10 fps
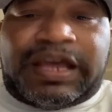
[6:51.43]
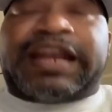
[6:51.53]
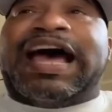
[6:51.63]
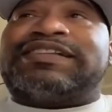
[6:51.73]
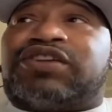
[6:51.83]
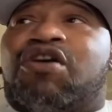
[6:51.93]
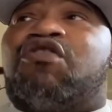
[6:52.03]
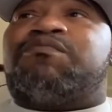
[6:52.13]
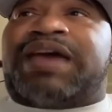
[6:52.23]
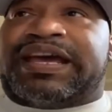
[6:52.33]
And I
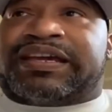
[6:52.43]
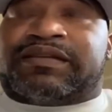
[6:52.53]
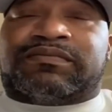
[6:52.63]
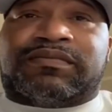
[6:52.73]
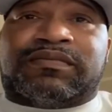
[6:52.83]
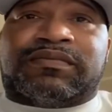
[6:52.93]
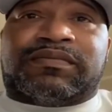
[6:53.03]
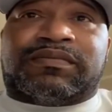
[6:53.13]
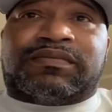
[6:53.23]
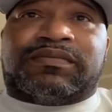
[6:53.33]
told Megan
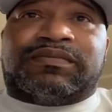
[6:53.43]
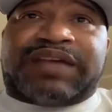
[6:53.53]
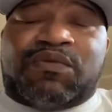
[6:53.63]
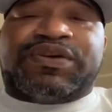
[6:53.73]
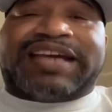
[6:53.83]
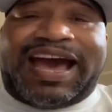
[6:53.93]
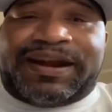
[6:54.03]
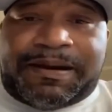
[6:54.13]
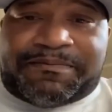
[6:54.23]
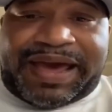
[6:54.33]
that we
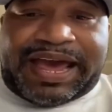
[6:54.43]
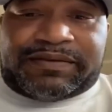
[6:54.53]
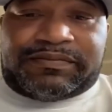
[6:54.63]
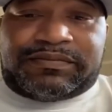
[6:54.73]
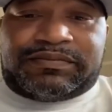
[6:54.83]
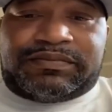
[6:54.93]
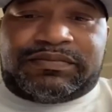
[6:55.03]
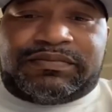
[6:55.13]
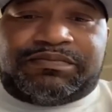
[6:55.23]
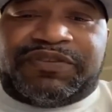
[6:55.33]
got her back.
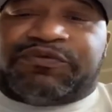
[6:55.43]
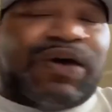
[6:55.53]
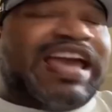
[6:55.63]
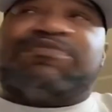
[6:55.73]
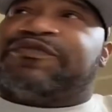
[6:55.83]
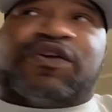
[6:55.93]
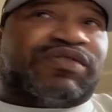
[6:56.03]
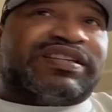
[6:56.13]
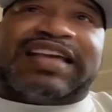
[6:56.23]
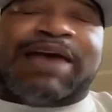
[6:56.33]
Way
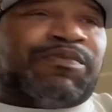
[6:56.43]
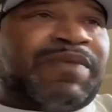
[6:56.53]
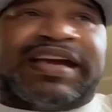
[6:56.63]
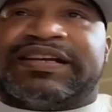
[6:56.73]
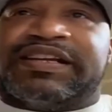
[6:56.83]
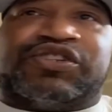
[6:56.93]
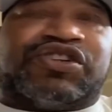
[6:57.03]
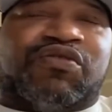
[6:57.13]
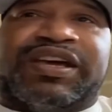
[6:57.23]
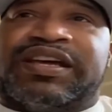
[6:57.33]
before this happened. Megan did a
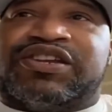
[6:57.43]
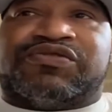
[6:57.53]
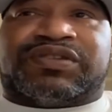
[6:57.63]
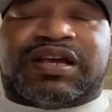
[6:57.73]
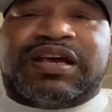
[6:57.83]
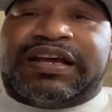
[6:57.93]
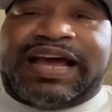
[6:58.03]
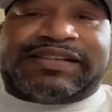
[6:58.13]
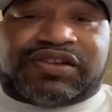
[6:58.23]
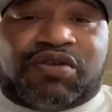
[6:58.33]
show here in Houston.
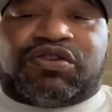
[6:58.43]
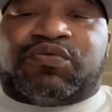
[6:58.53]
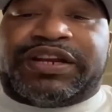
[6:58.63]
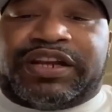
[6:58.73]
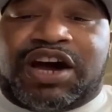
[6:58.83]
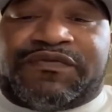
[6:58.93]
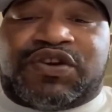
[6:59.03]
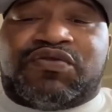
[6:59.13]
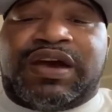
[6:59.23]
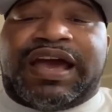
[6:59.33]
And I told her, we
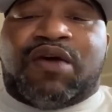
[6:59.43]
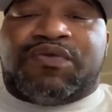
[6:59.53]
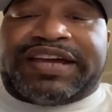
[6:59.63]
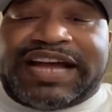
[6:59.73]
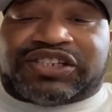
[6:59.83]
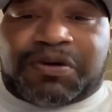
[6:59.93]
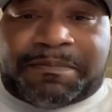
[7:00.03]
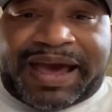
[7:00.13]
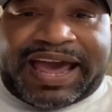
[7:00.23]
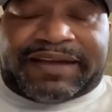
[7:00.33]
love you and we got your
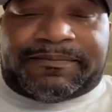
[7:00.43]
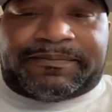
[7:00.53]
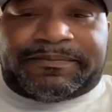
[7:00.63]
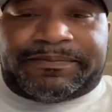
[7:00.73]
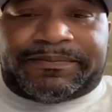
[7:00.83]
back.